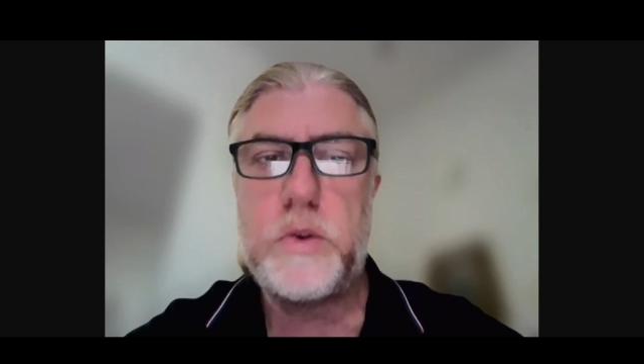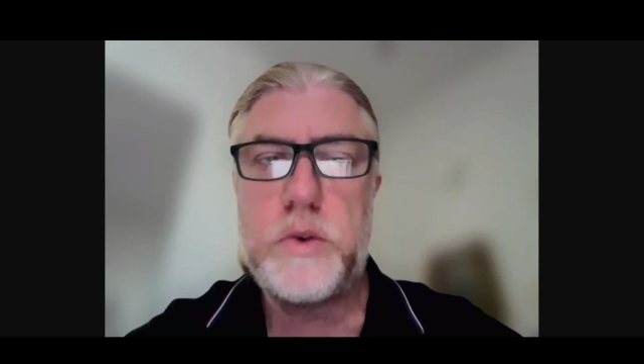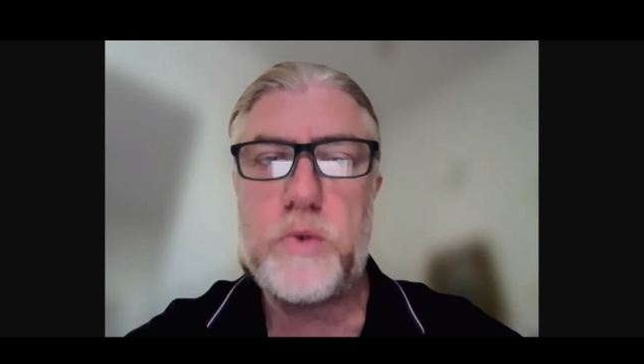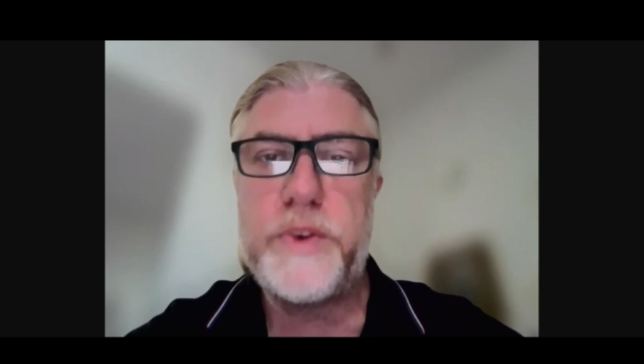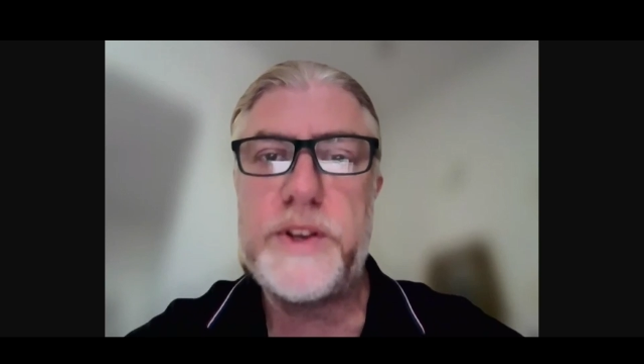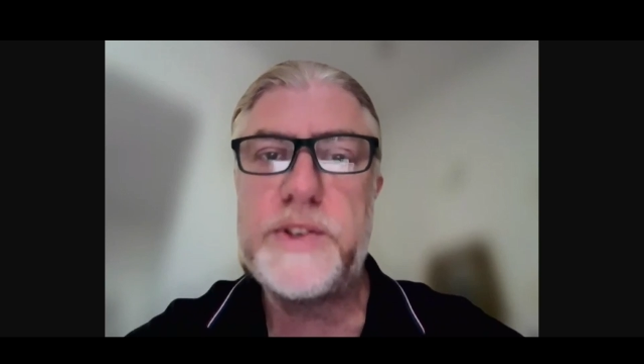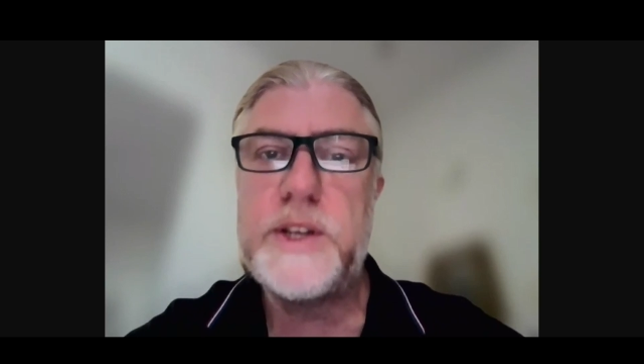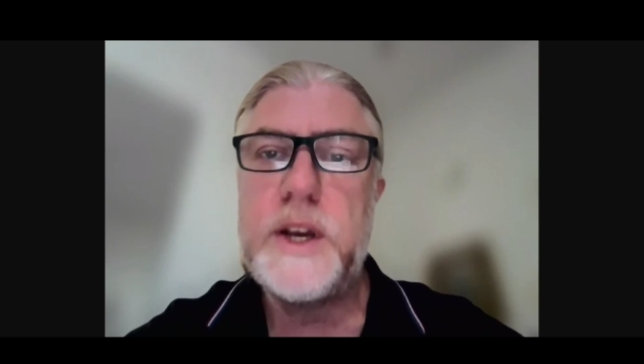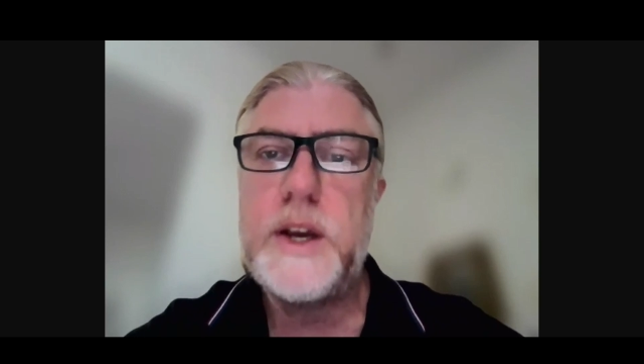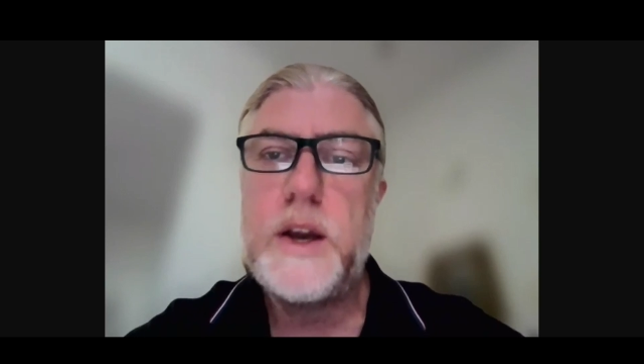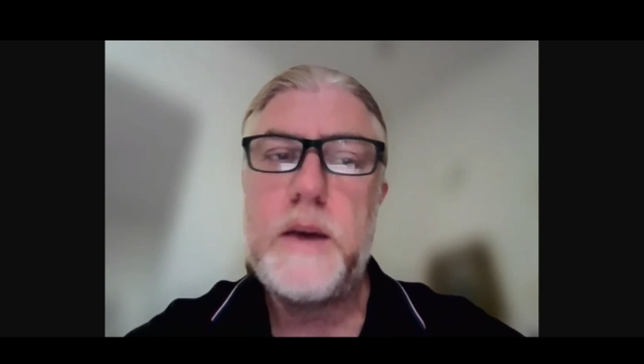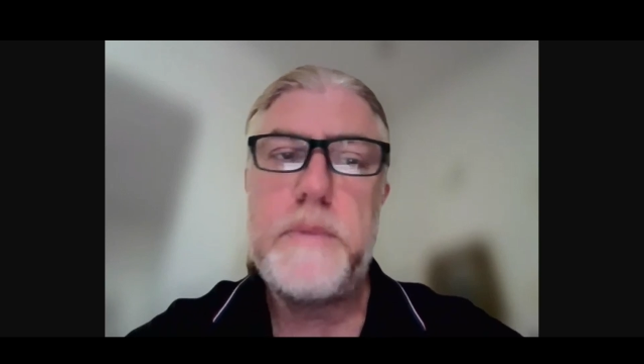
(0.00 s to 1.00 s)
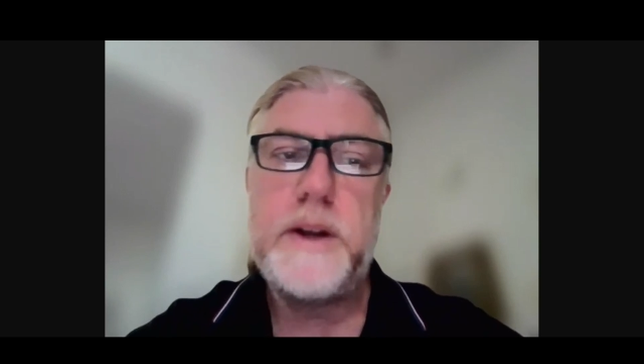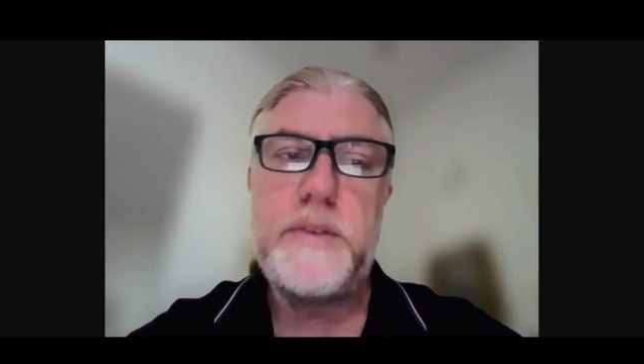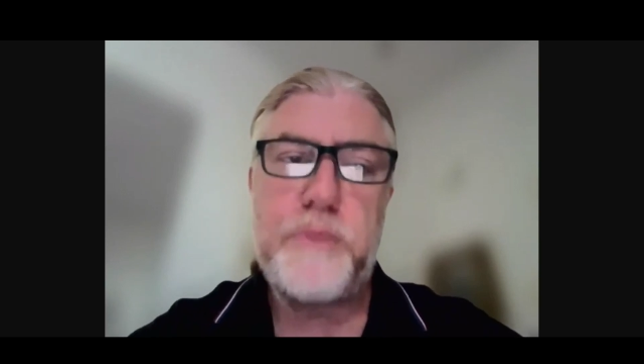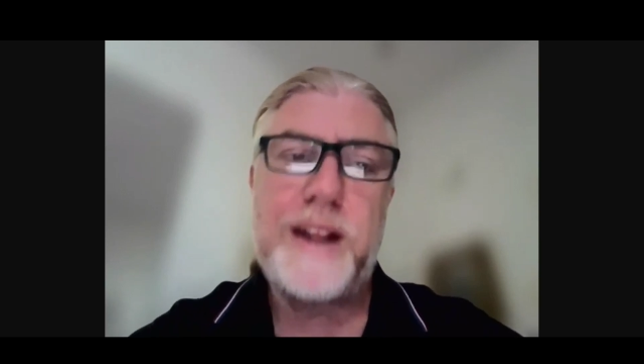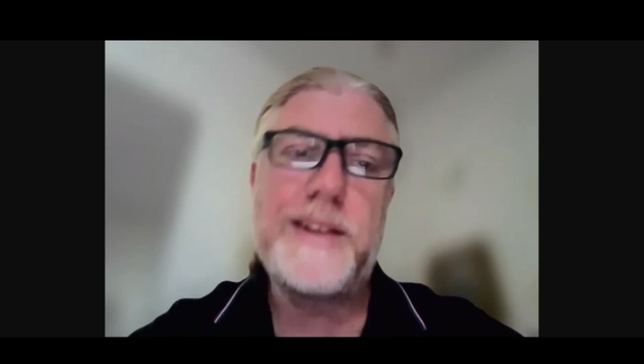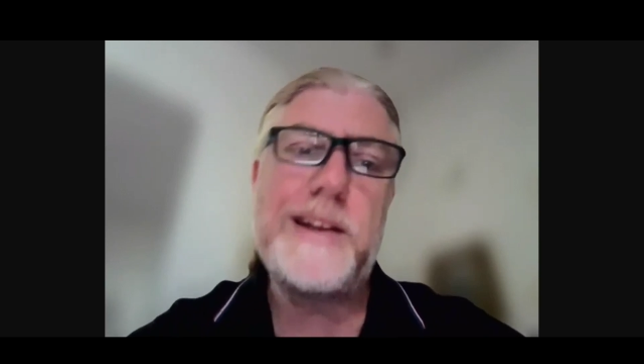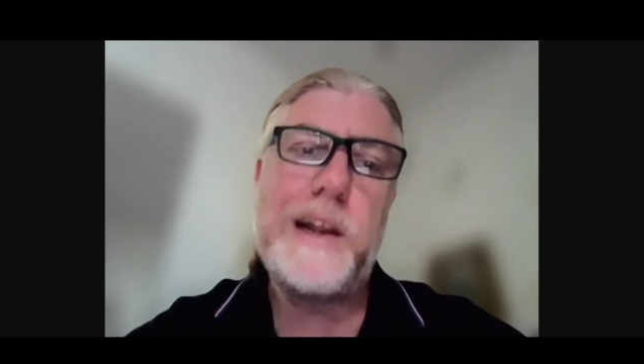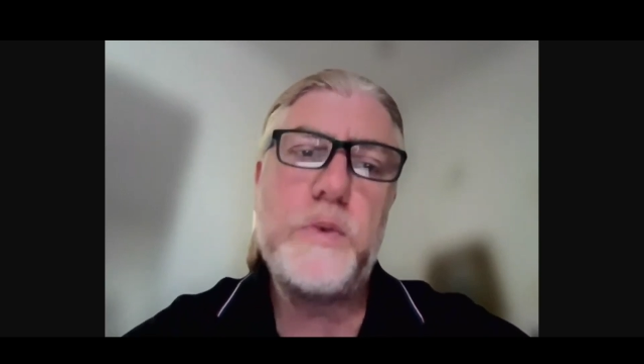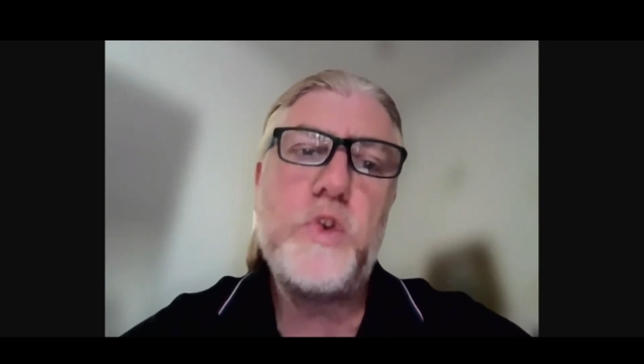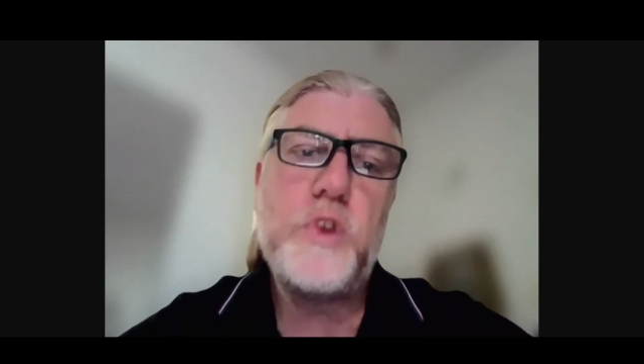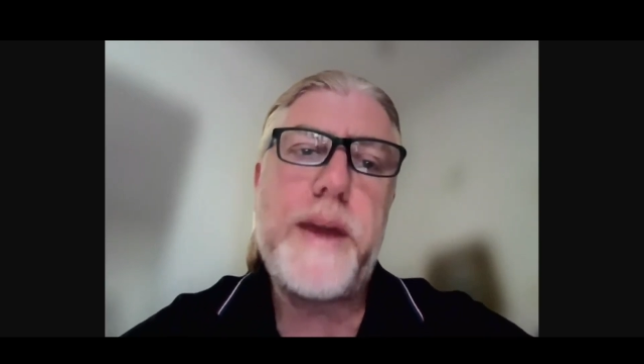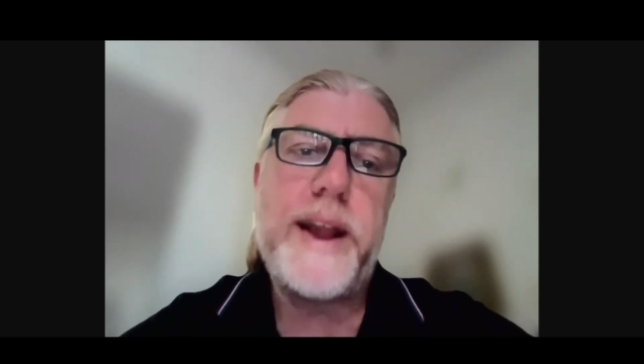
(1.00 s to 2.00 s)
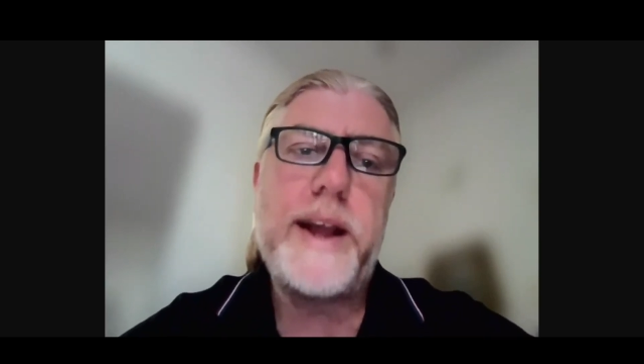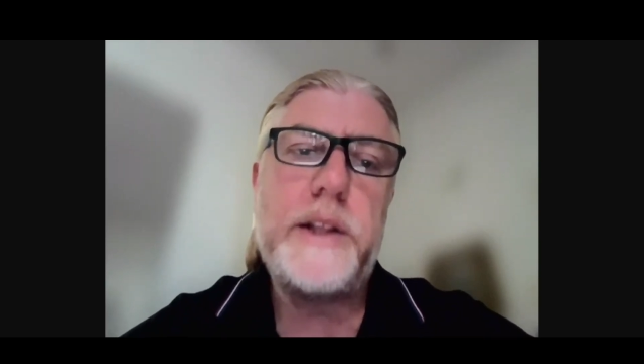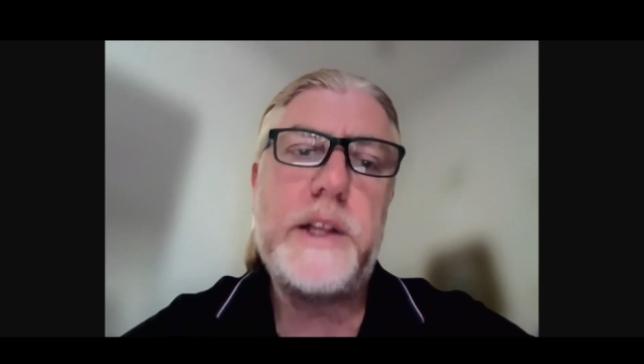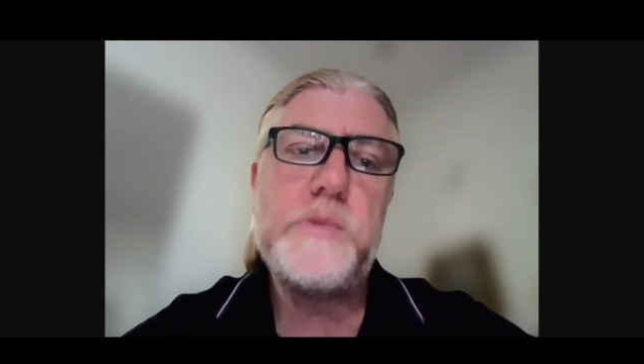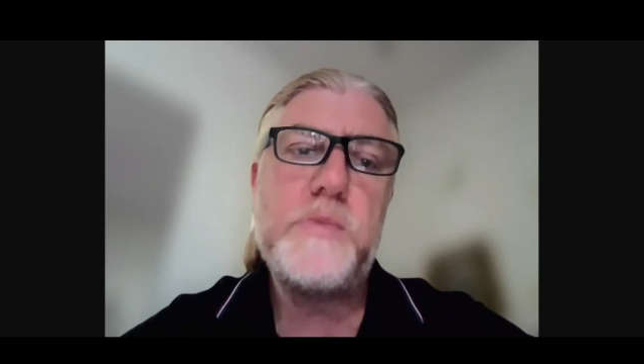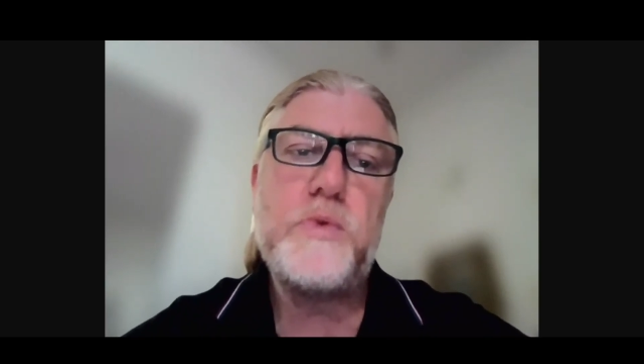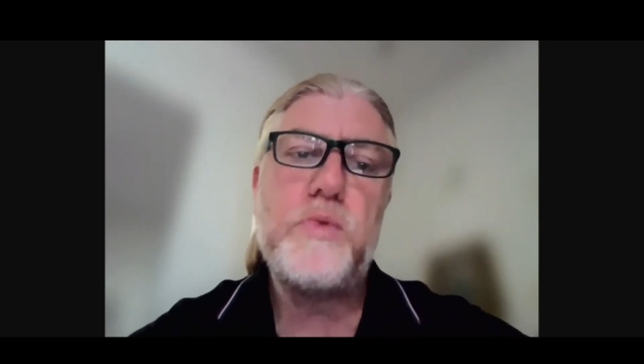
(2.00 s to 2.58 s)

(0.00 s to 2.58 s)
Congress, but practically we know the mechanism.